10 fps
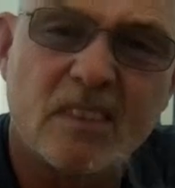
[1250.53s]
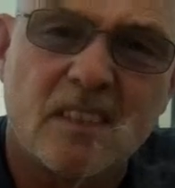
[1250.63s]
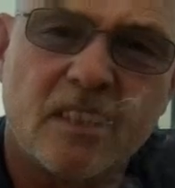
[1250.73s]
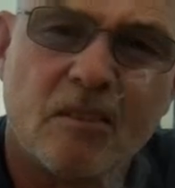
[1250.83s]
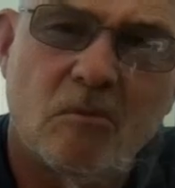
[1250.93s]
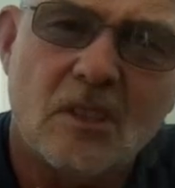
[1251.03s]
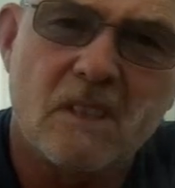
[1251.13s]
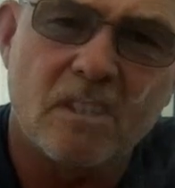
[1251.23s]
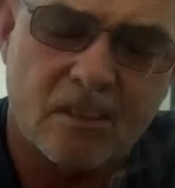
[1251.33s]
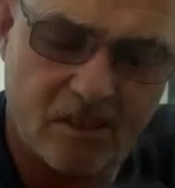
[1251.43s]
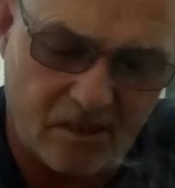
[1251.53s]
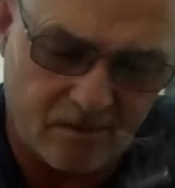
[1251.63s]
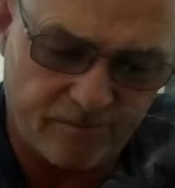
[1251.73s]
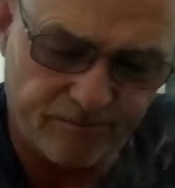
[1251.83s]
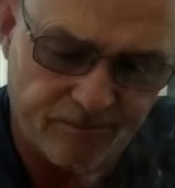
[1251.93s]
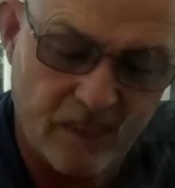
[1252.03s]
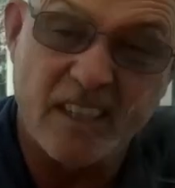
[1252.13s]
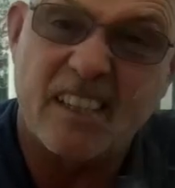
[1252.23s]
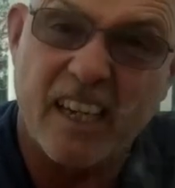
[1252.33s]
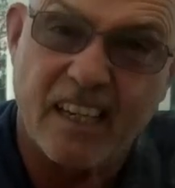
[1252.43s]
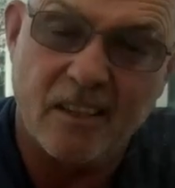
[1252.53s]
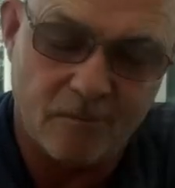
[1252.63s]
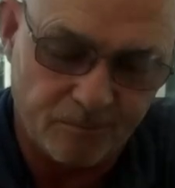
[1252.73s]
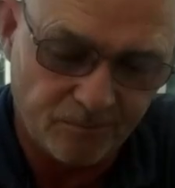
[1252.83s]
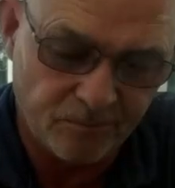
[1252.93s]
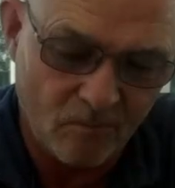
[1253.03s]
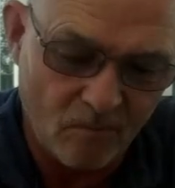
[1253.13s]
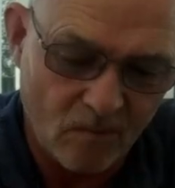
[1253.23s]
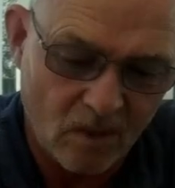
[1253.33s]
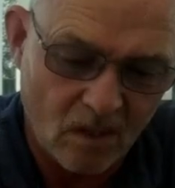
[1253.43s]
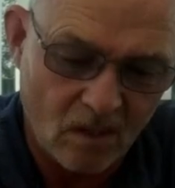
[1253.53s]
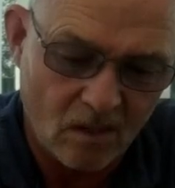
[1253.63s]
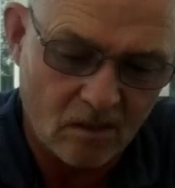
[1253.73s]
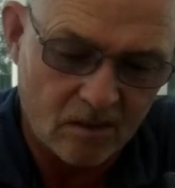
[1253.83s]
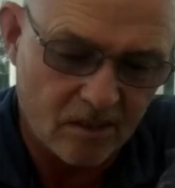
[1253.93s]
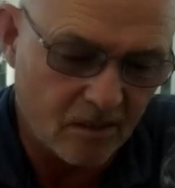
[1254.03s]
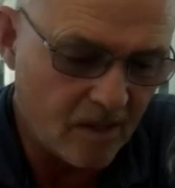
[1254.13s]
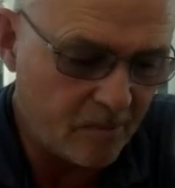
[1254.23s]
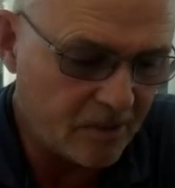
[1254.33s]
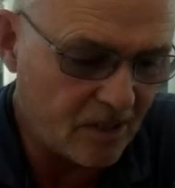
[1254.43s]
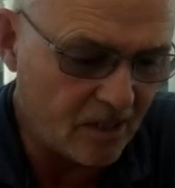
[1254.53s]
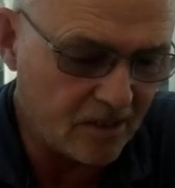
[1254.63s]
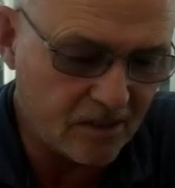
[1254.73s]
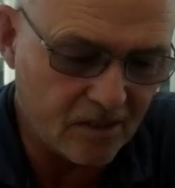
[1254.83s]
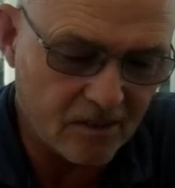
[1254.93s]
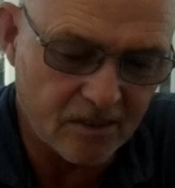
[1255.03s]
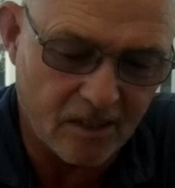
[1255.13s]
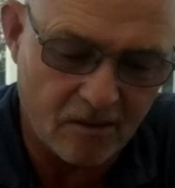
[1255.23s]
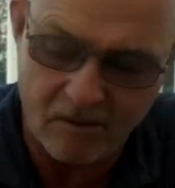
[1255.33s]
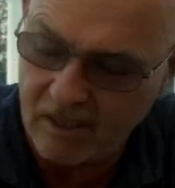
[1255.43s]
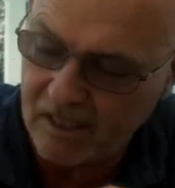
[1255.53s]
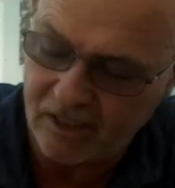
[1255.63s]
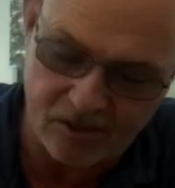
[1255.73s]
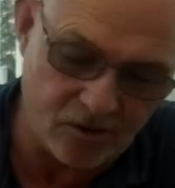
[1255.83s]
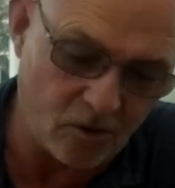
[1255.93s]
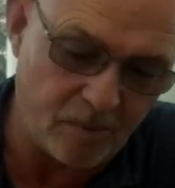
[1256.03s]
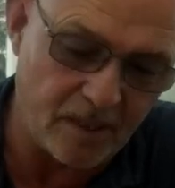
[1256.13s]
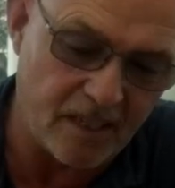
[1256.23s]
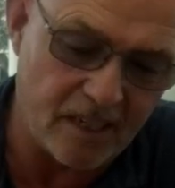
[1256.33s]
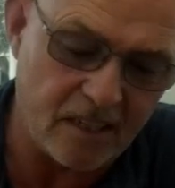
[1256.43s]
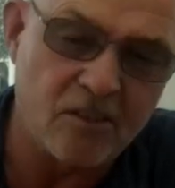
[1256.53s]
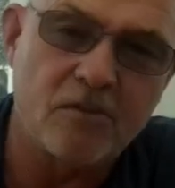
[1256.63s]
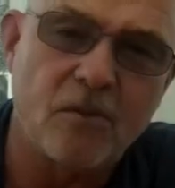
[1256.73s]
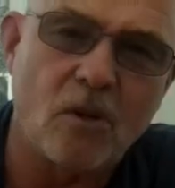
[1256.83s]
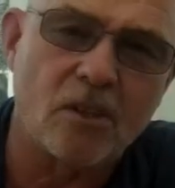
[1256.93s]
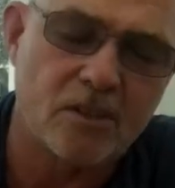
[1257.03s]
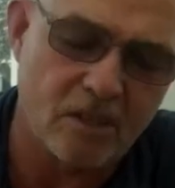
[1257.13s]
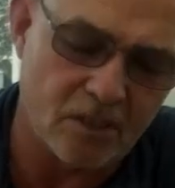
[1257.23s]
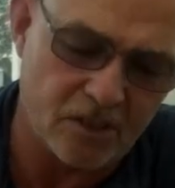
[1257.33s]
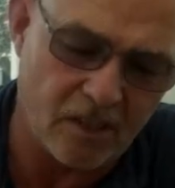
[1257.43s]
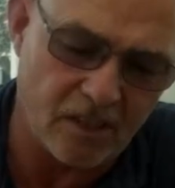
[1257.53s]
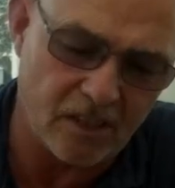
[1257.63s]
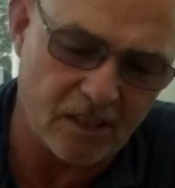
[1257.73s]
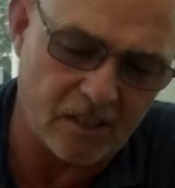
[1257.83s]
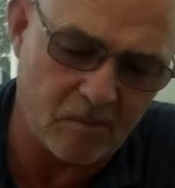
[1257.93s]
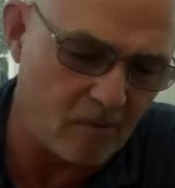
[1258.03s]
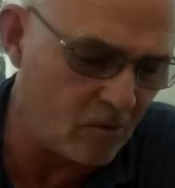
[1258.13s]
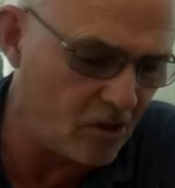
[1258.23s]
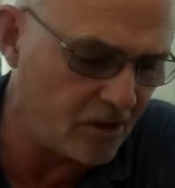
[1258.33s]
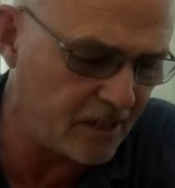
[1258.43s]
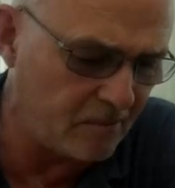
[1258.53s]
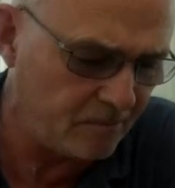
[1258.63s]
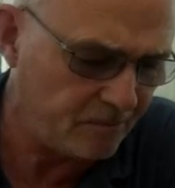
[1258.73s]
It works again. So happy days. So let's stop it now then. Just thought I'd just show you this one working.